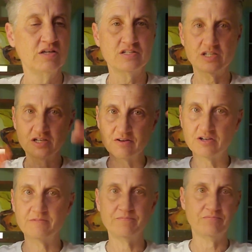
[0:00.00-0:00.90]
So
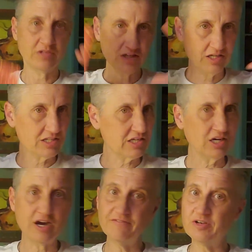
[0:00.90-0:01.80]
it's
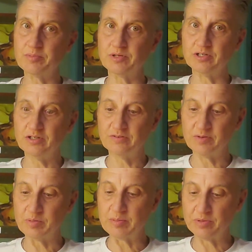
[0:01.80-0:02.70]
uncomfortable
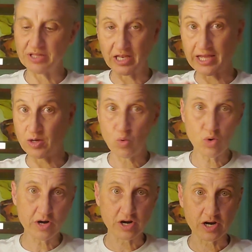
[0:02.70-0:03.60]
for people that like
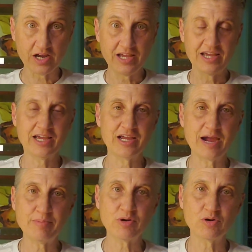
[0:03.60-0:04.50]
order. In
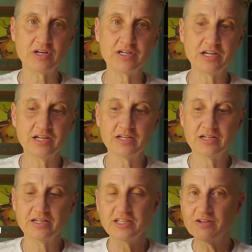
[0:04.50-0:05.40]
Capricorn,
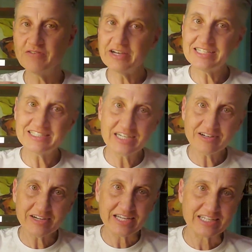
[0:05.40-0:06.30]
you're very
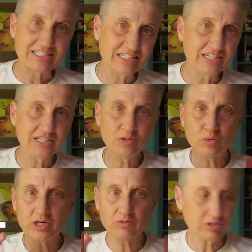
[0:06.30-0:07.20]
serious. You
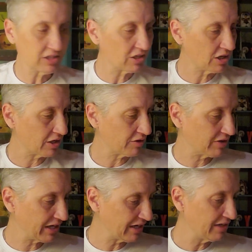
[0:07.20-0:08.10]
work really hard,
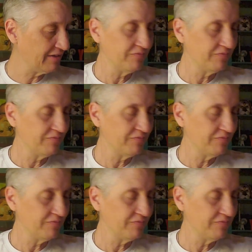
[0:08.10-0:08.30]
right?